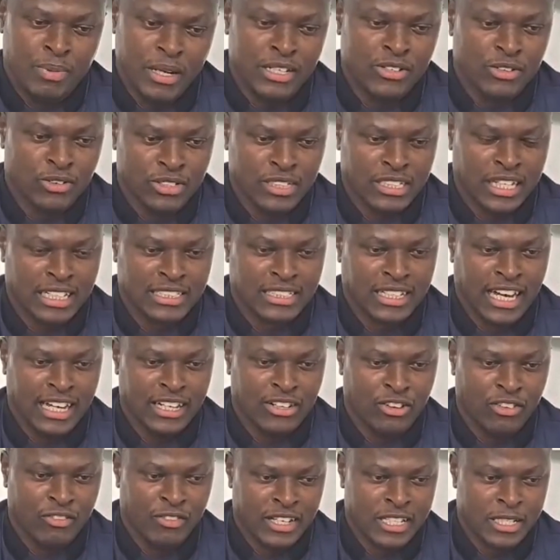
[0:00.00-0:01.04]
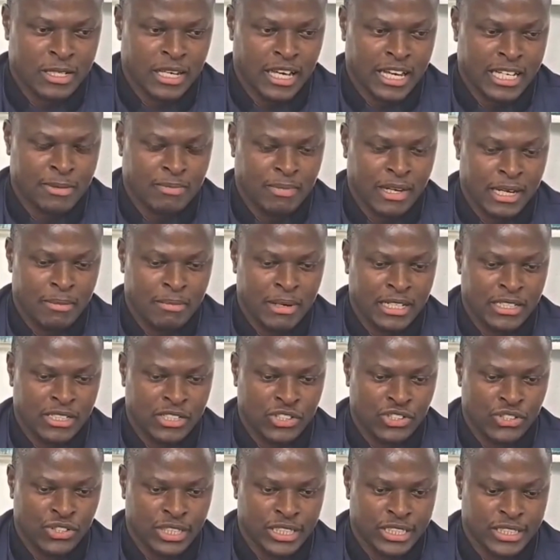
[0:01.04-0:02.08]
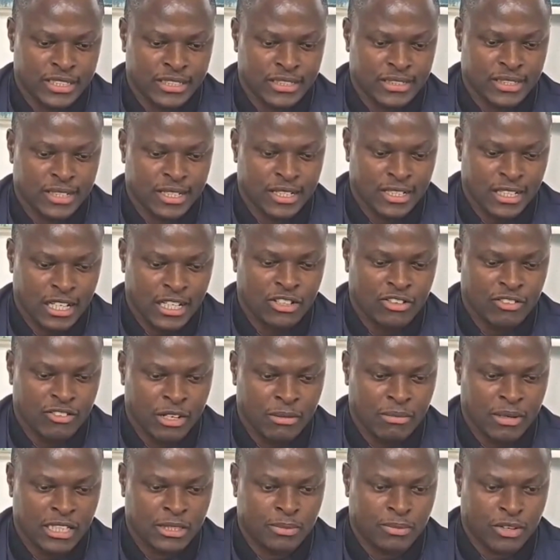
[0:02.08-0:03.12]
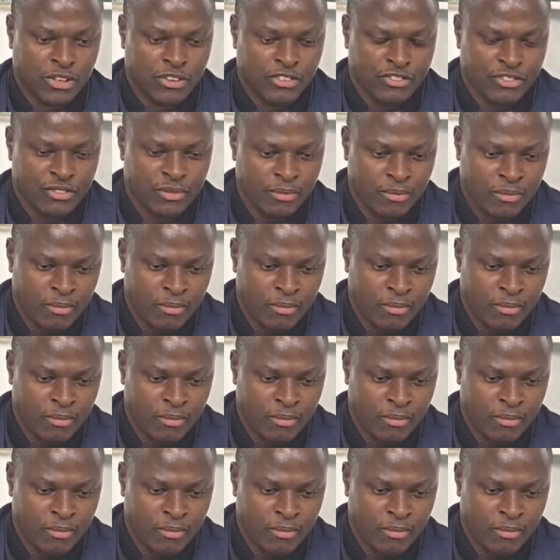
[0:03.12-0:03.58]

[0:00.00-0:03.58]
based on such kind of experimentations. Thank you very much, Prof.